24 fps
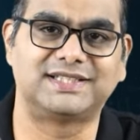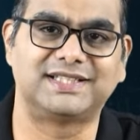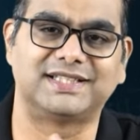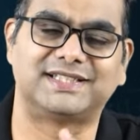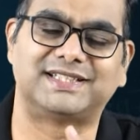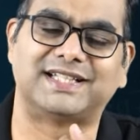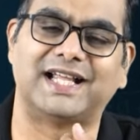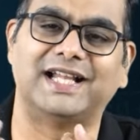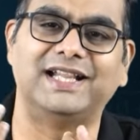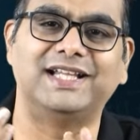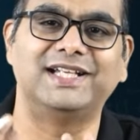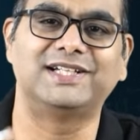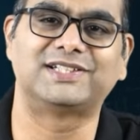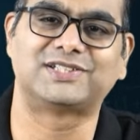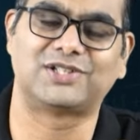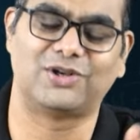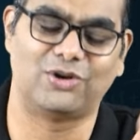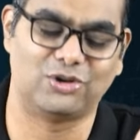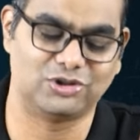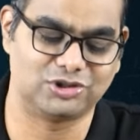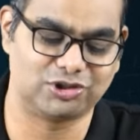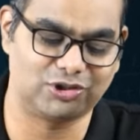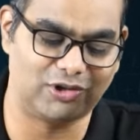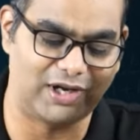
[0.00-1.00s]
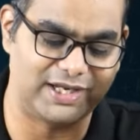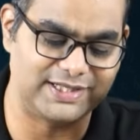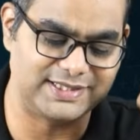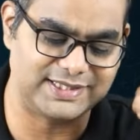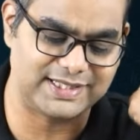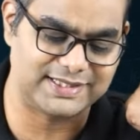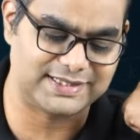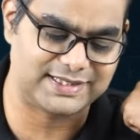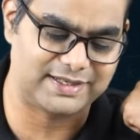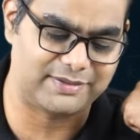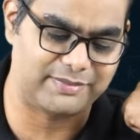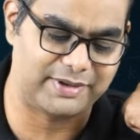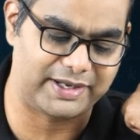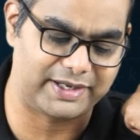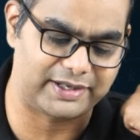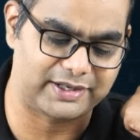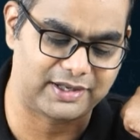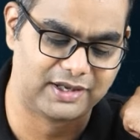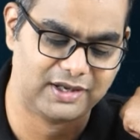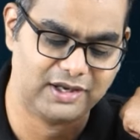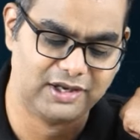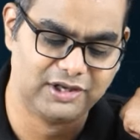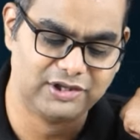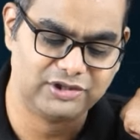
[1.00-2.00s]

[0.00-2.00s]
to sell this loan to ICICI Bank.